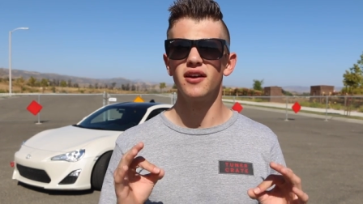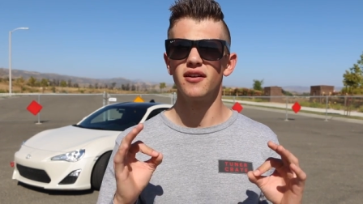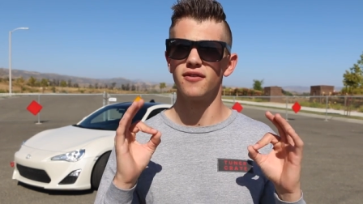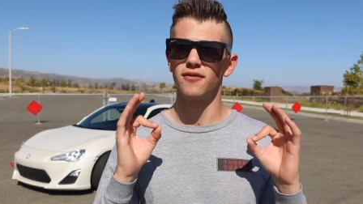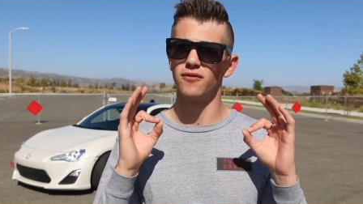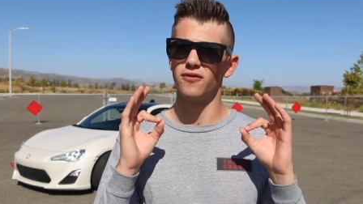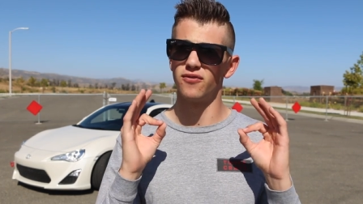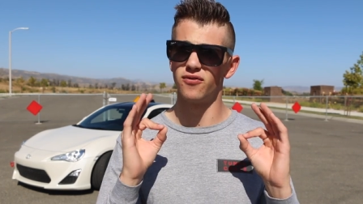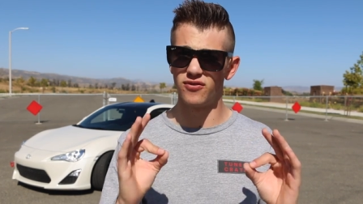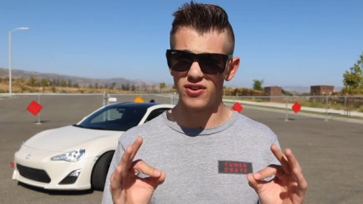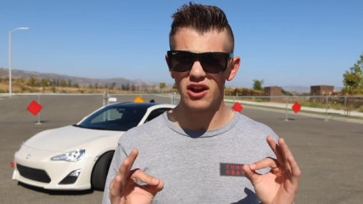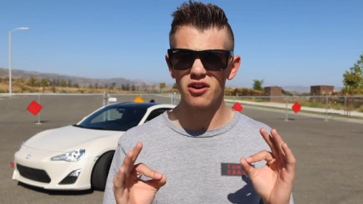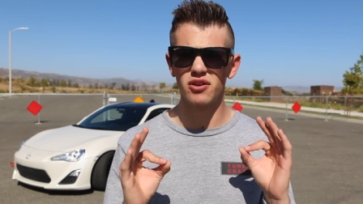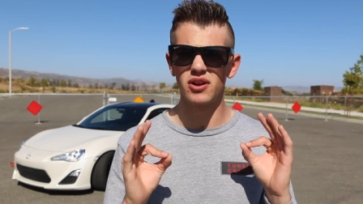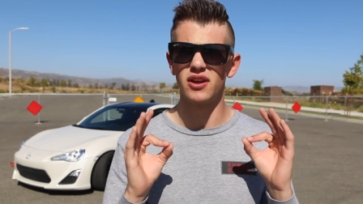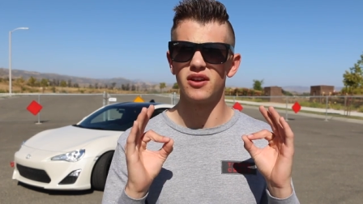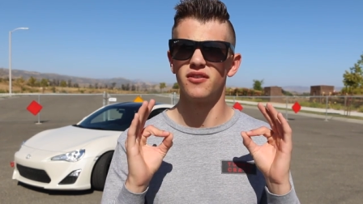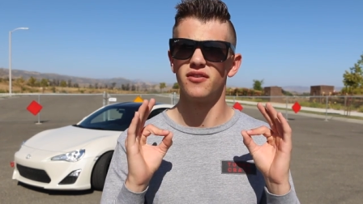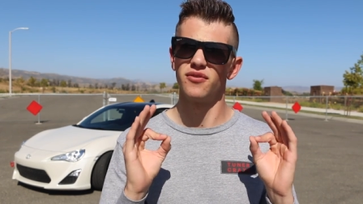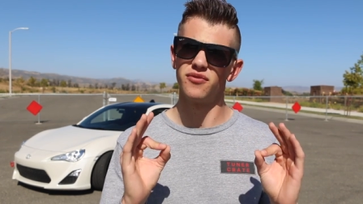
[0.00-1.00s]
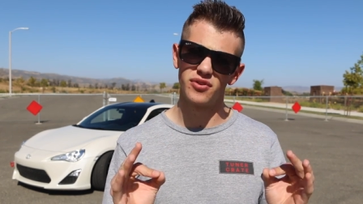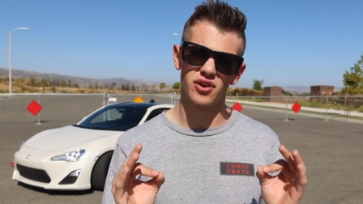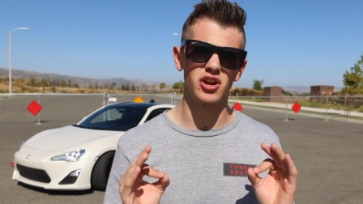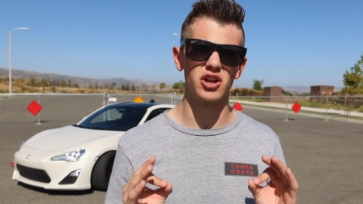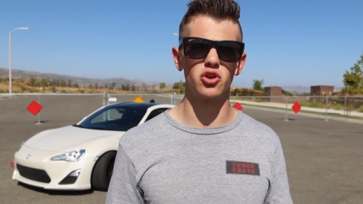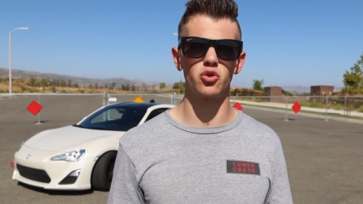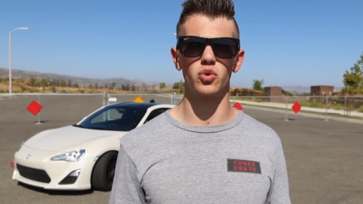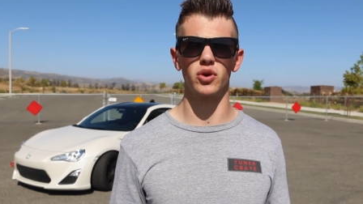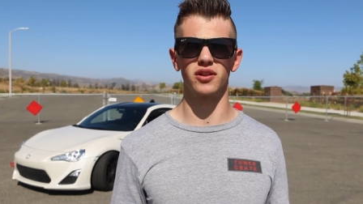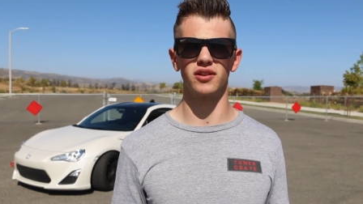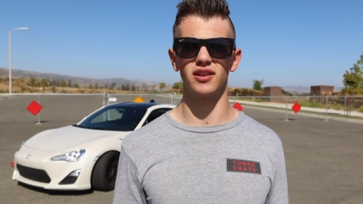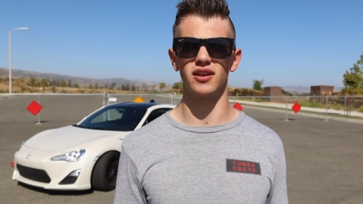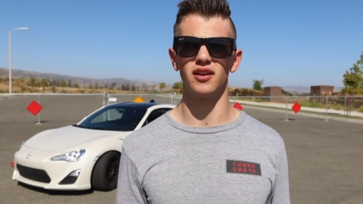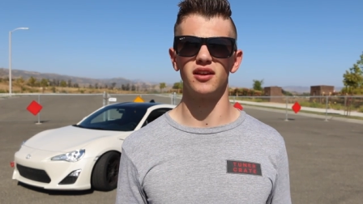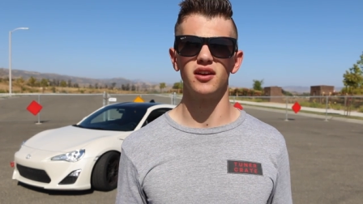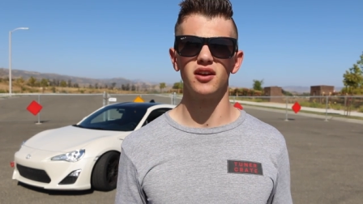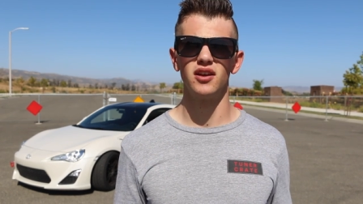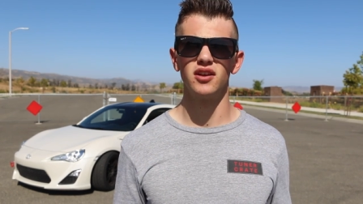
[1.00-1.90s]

very, very quickly.